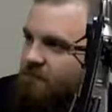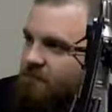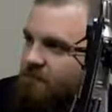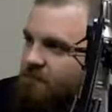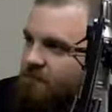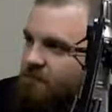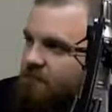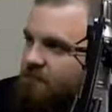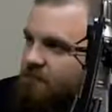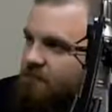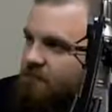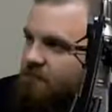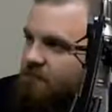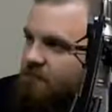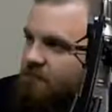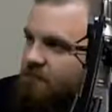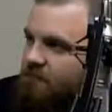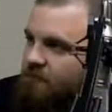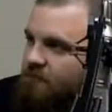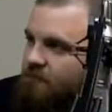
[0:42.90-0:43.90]

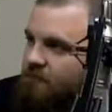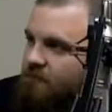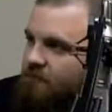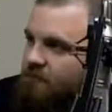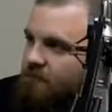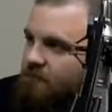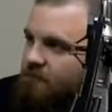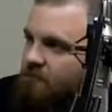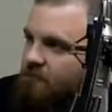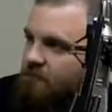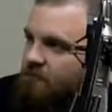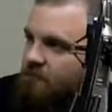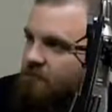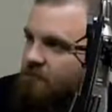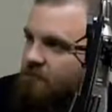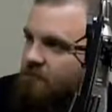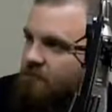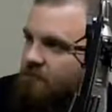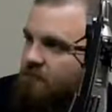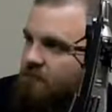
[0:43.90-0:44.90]

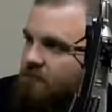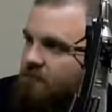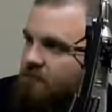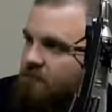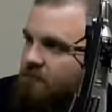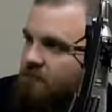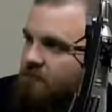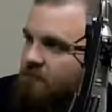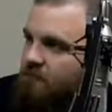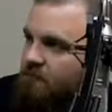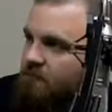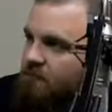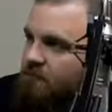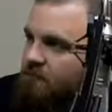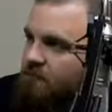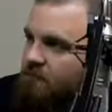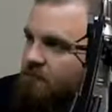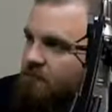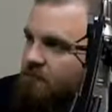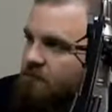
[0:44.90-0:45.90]

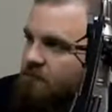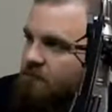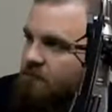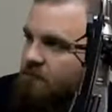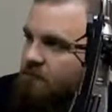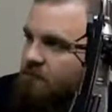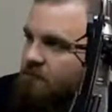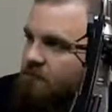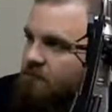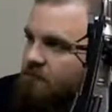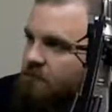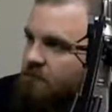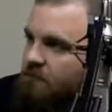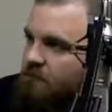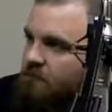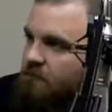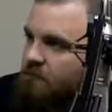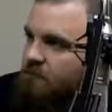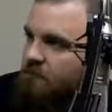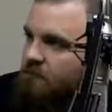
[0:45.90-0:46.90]

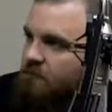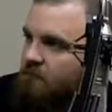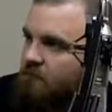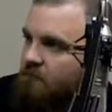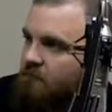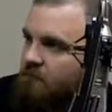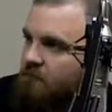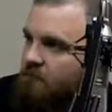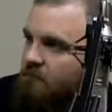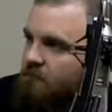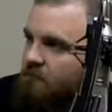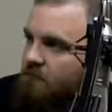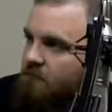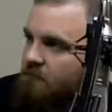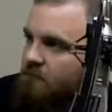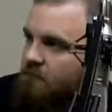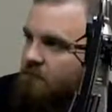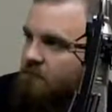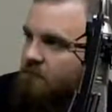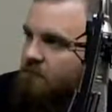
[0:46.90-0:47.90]

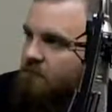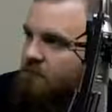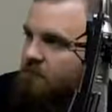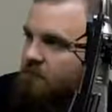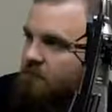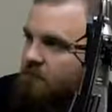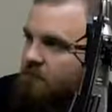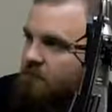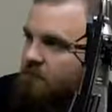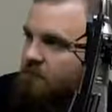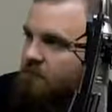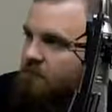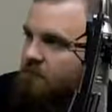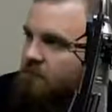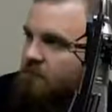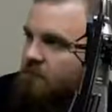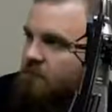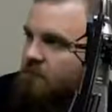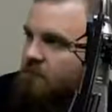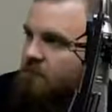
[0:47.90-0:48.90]

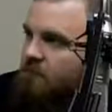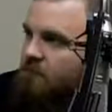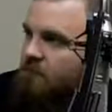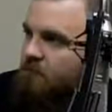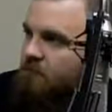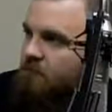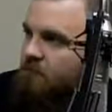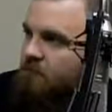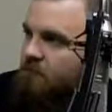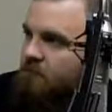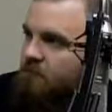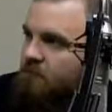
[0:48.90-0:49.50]
(silent)